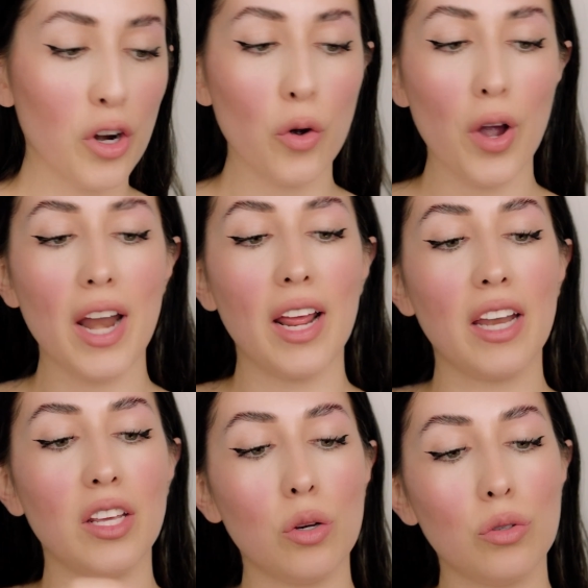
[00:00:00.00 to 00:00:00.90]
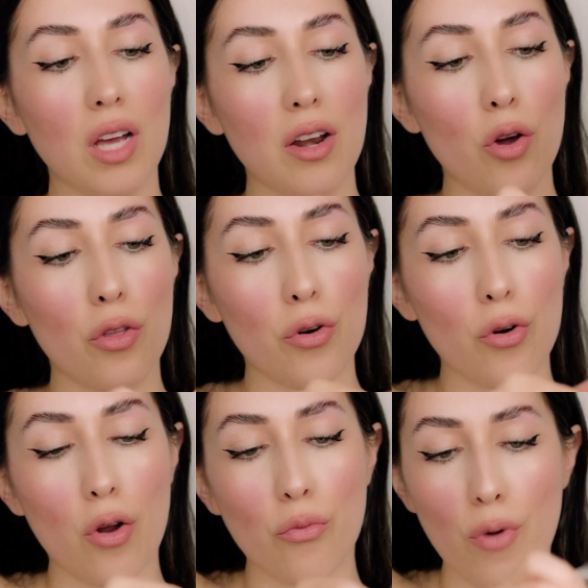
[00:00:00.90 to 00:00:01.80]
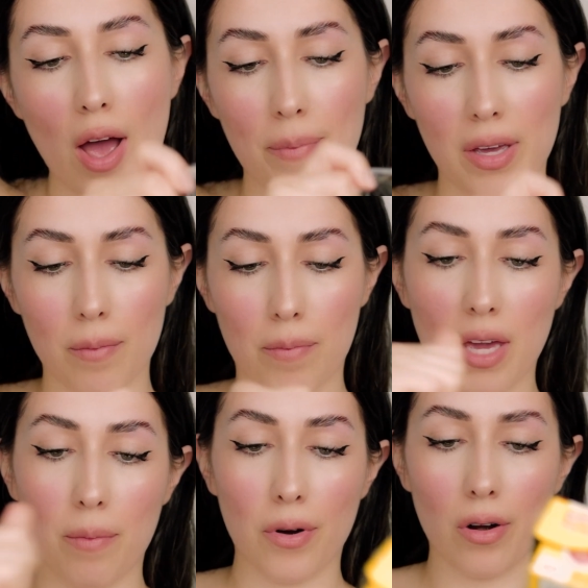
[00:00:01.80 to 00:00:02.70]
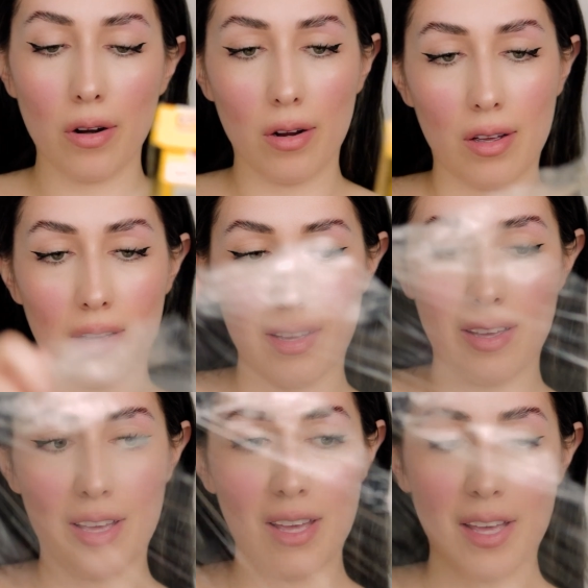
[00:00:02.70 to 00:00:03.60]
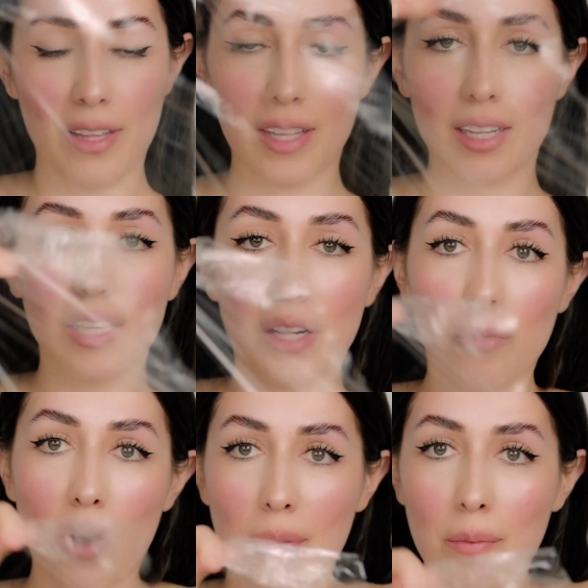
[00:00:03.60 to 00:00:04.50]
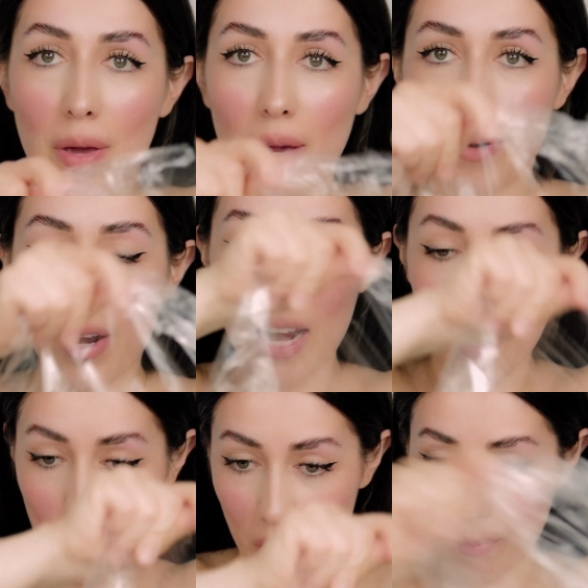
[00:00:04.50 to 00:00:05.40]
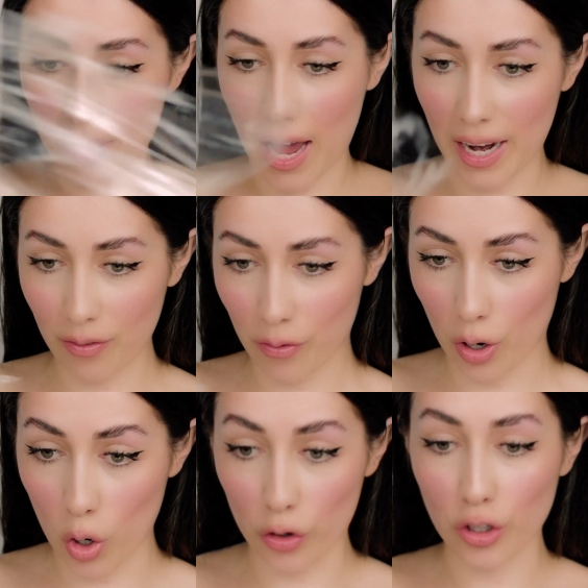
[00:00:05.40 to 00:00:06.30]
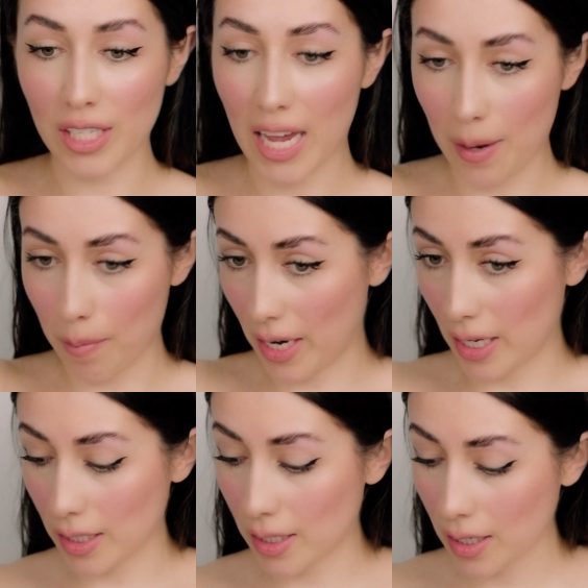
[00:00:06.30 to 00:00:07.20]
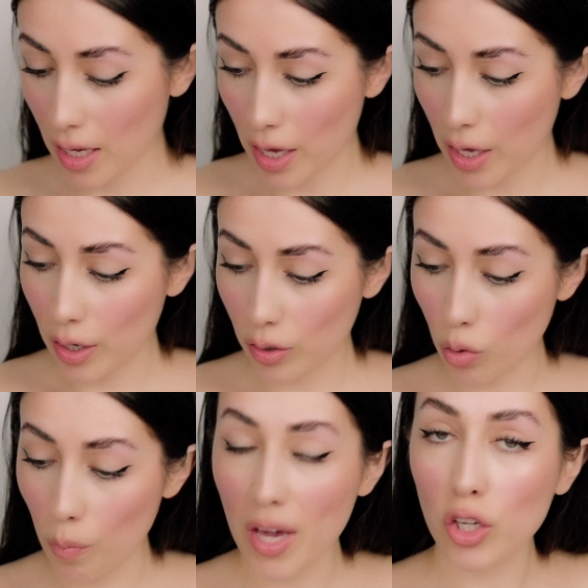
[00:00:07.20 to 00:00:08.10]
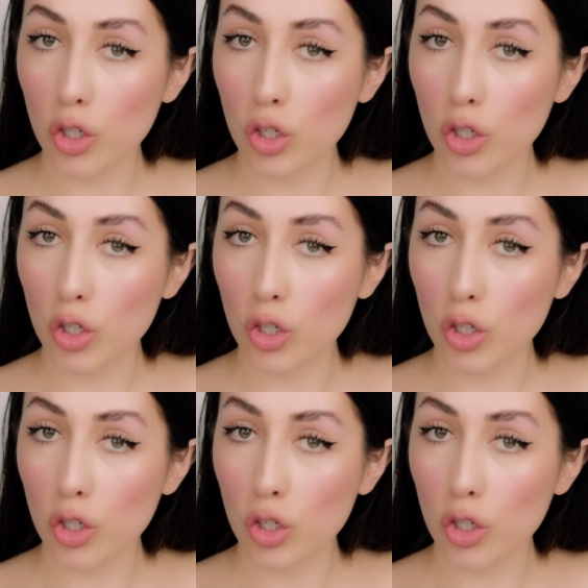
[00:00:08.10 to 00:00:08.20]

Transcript: gonna go ahead and use another wrapping paper, a clear wrapping paper, and I'm gonna apply it for another 10 minutes. So make